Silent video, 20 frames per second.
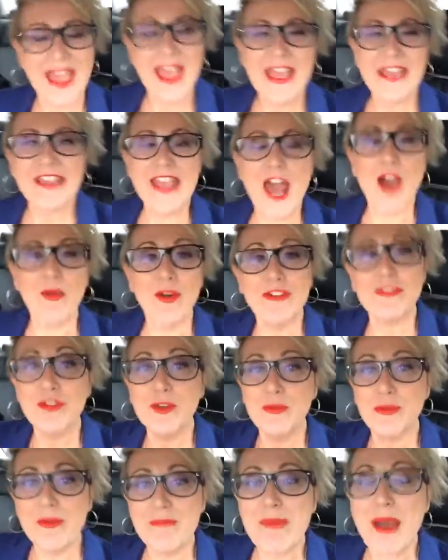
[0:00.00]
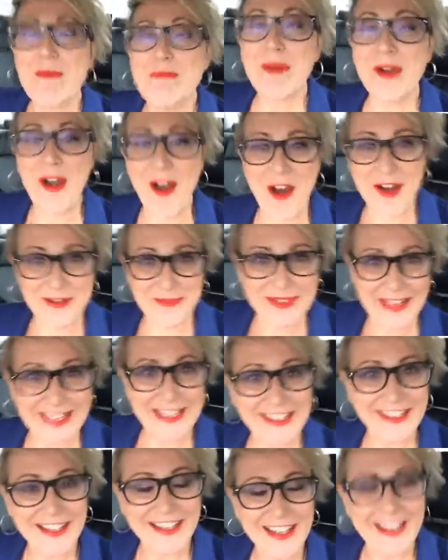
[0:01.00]
Now, if you remember,
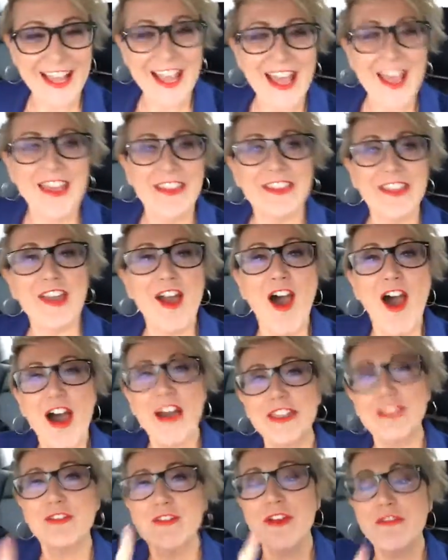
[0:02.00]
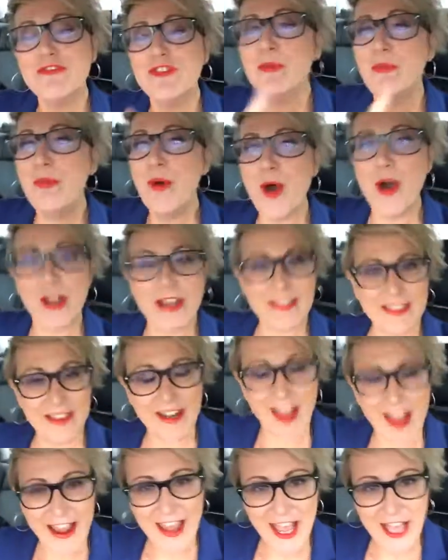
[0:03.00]
Army, the author of the book that
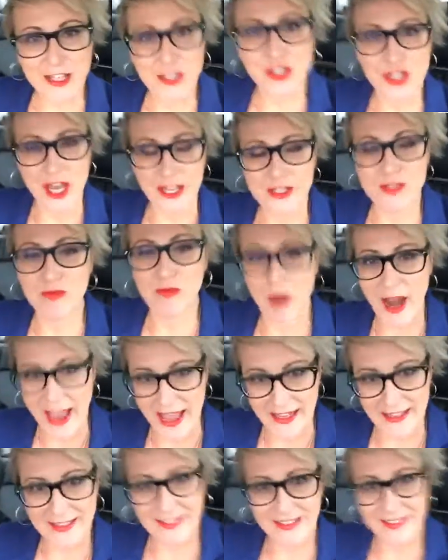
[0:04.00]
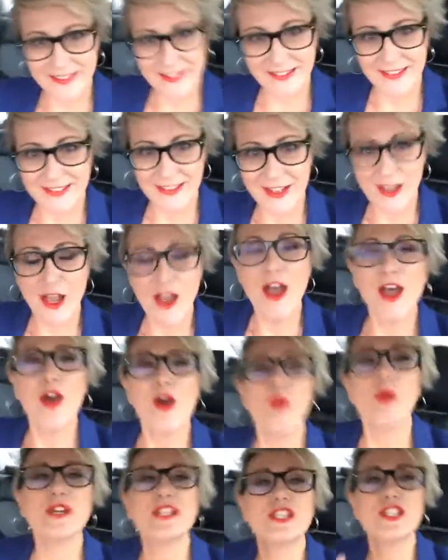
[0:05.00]
I had just read
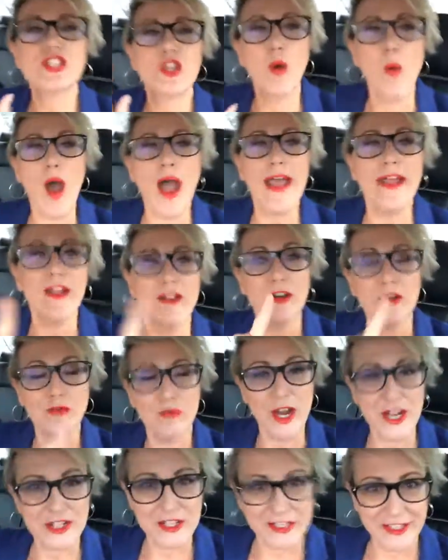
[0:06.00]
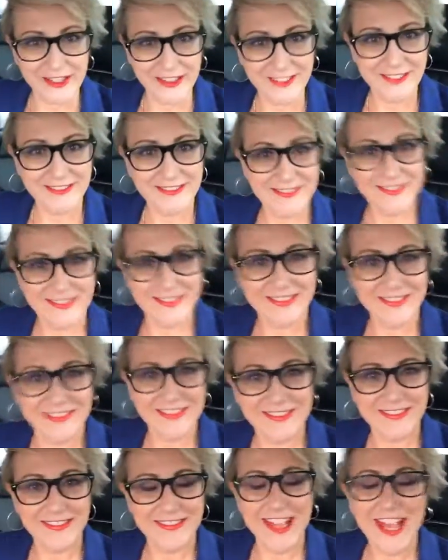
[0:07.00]
was Squire Rushnell.
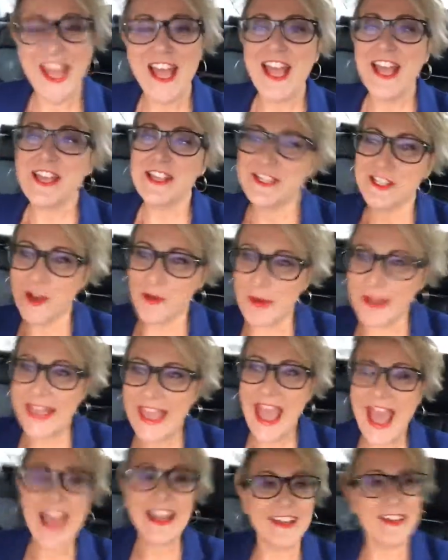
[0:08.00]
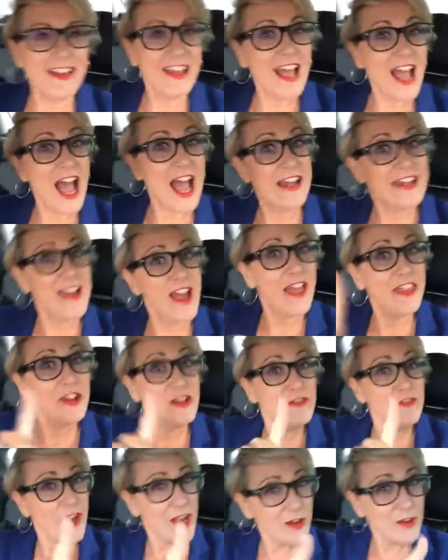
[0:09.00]
So again, another
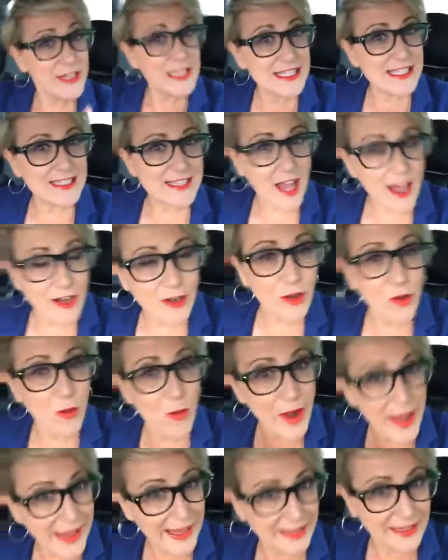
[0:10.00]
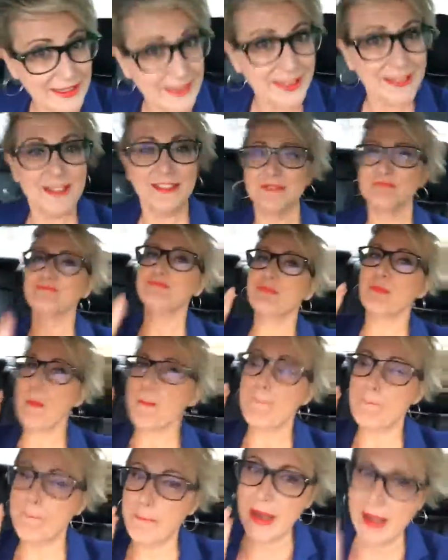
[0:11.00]
very subtle wink.
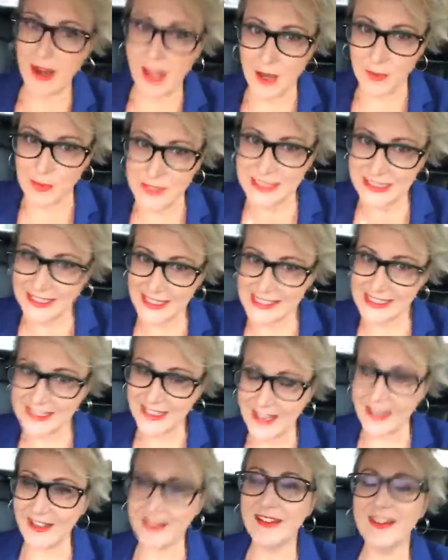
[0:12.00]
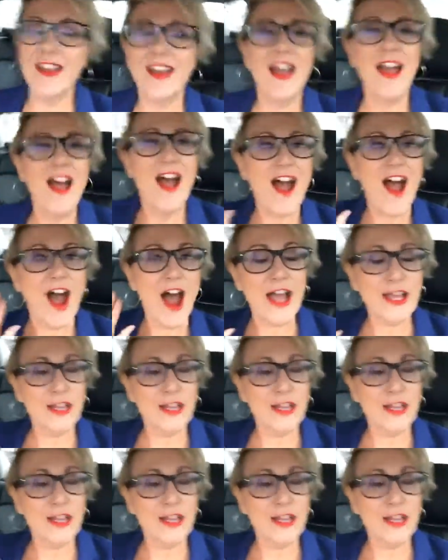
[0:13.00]
but I was listening. I